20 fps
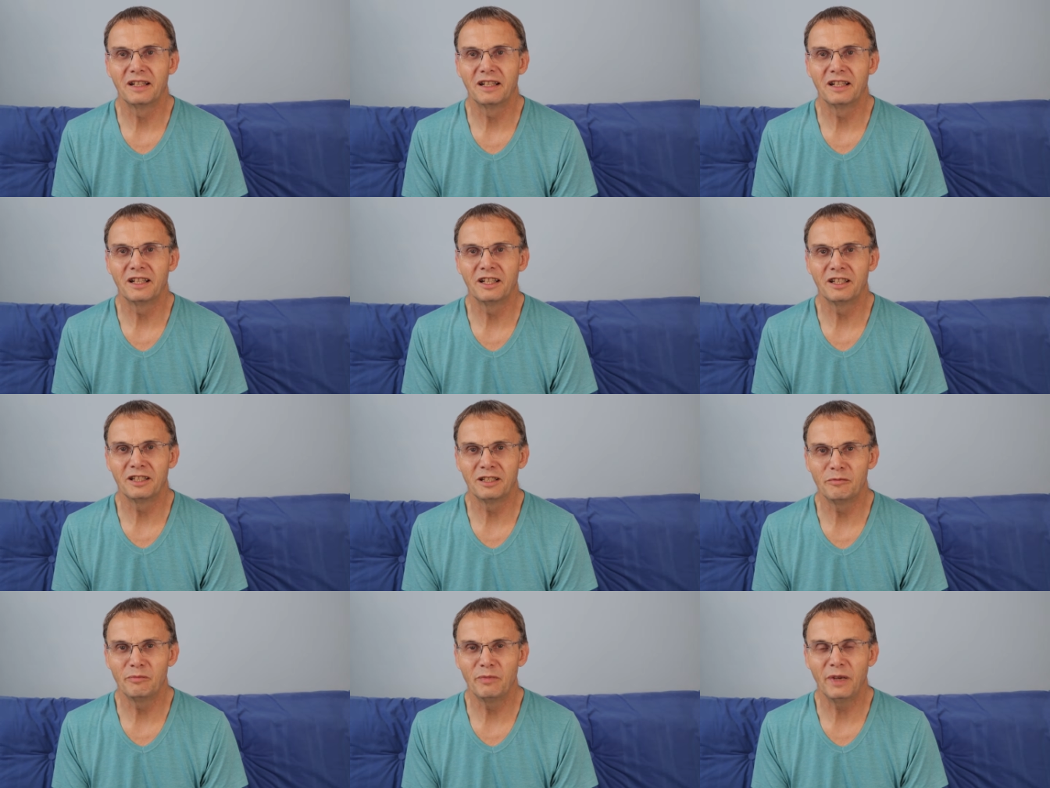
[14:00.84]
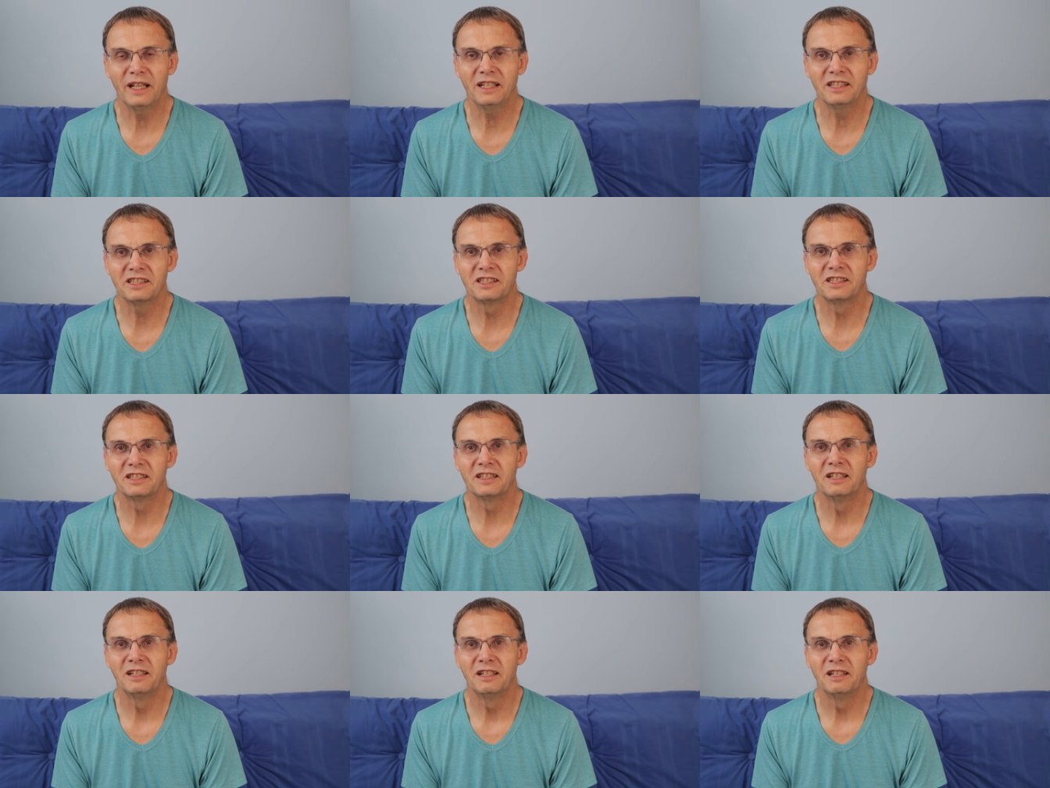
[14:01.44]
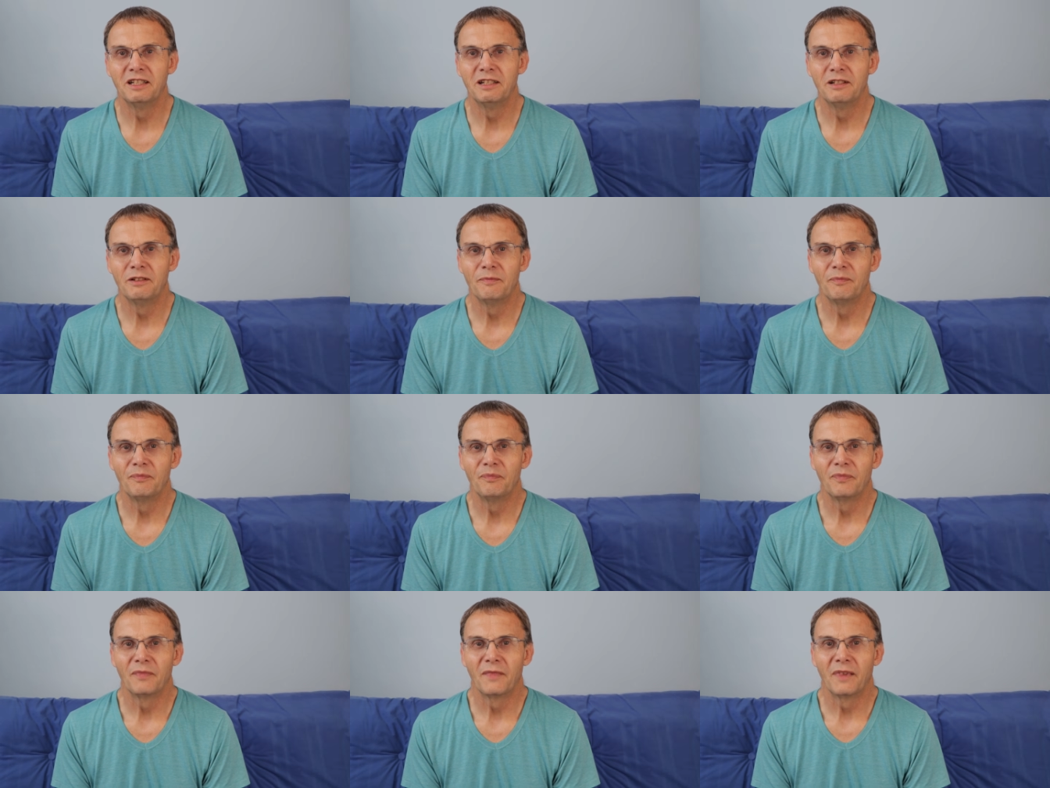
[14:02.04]
are the best.
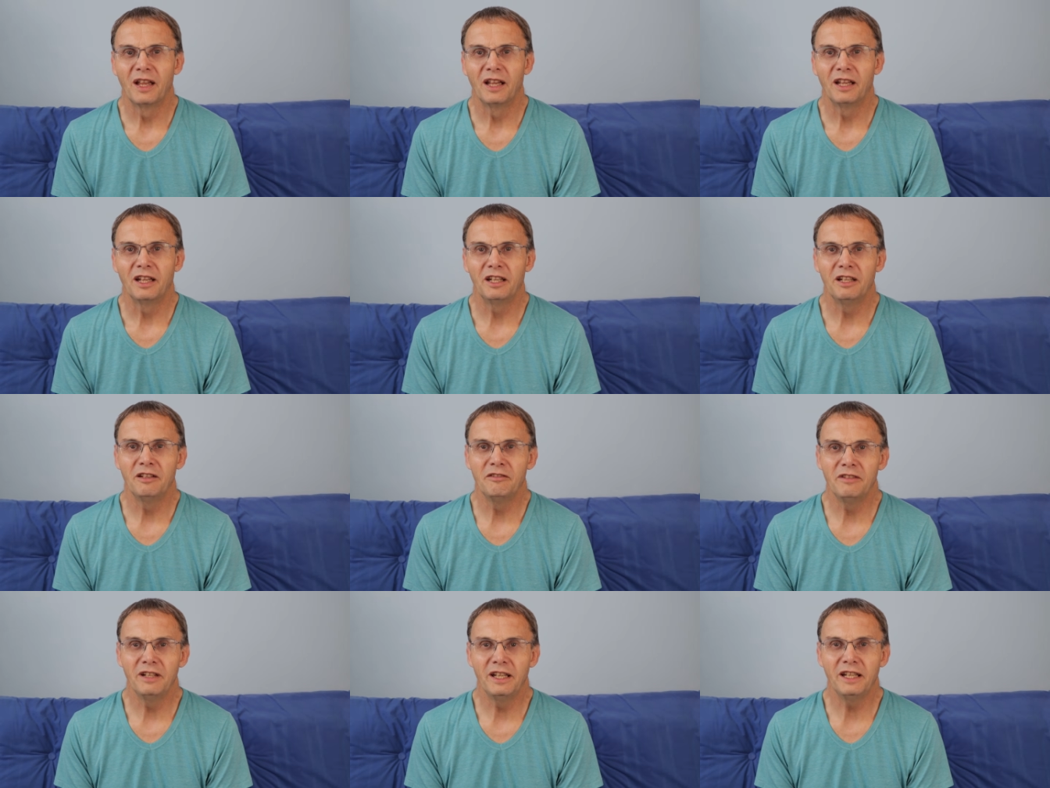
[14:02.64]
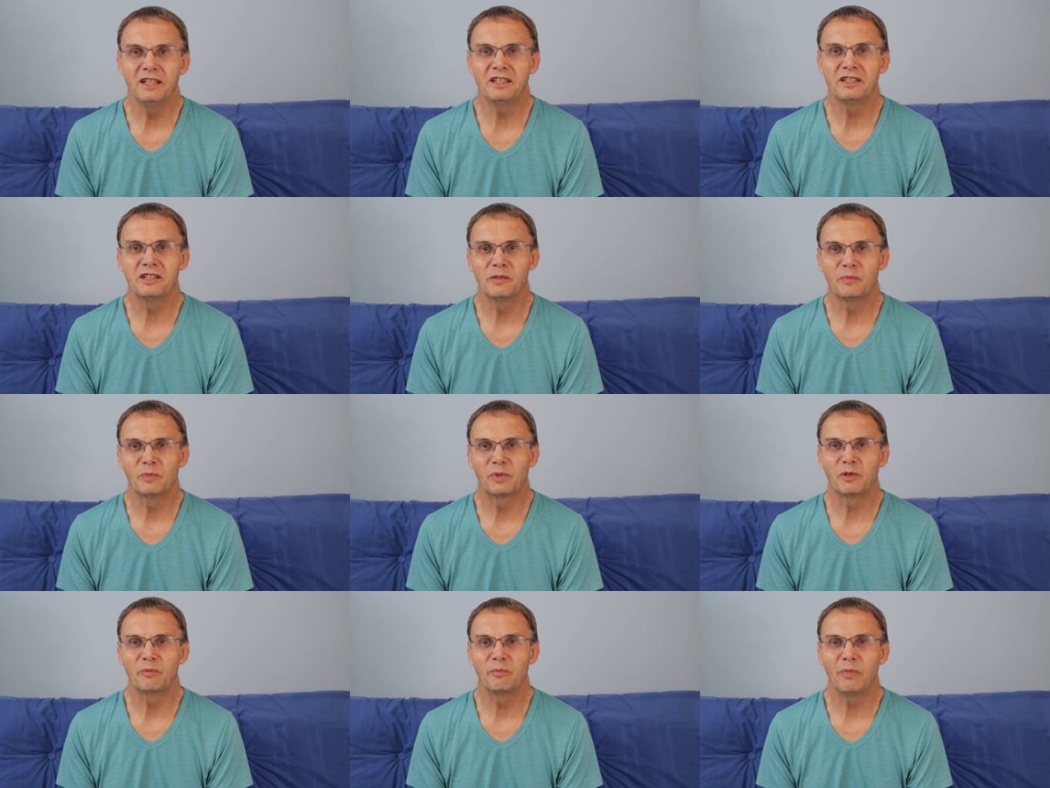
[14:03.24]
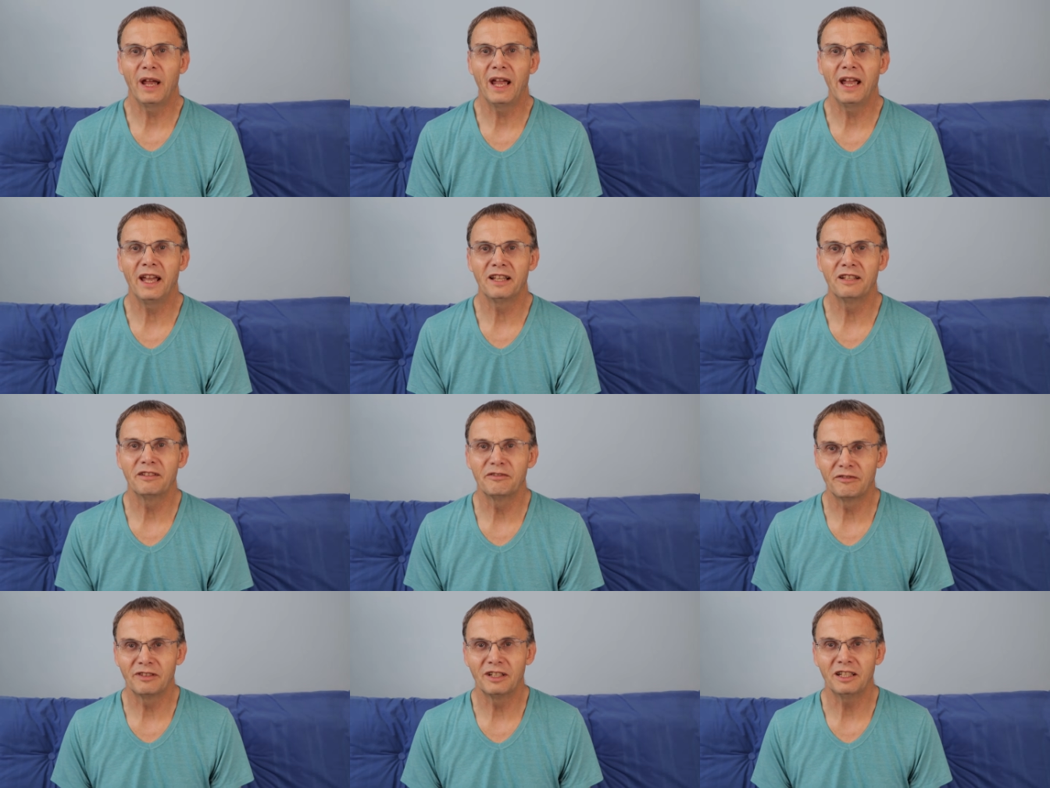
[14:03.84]
You need to prepare
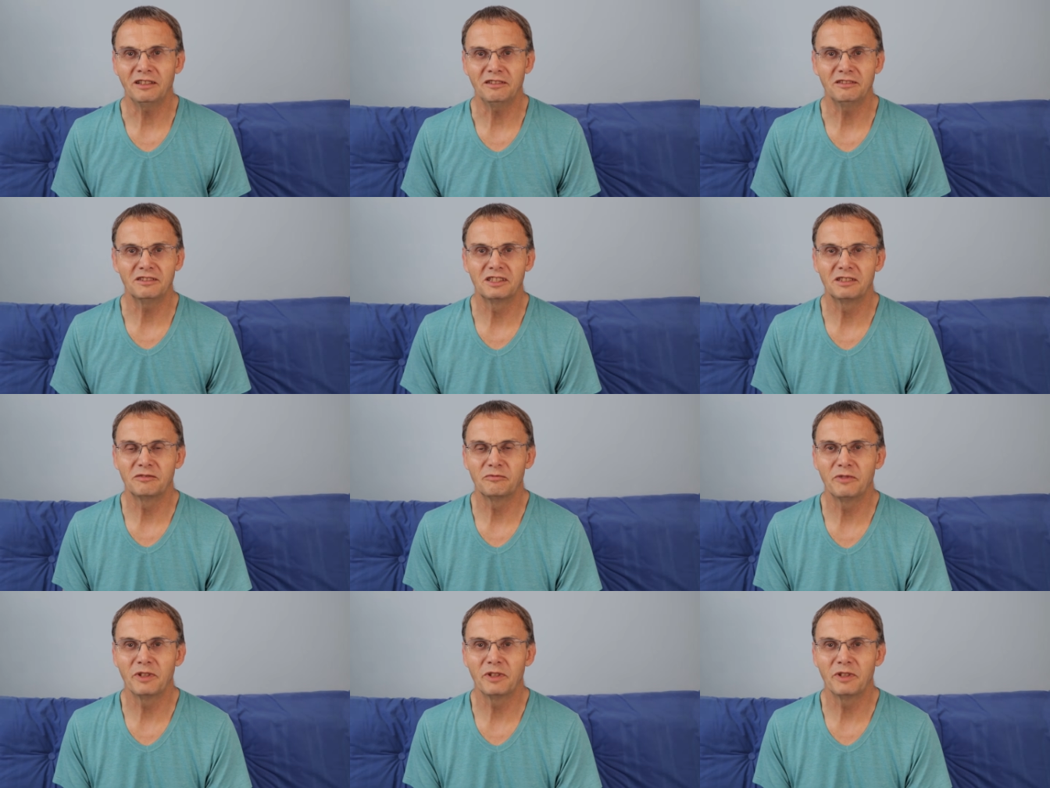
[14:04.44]
the floats.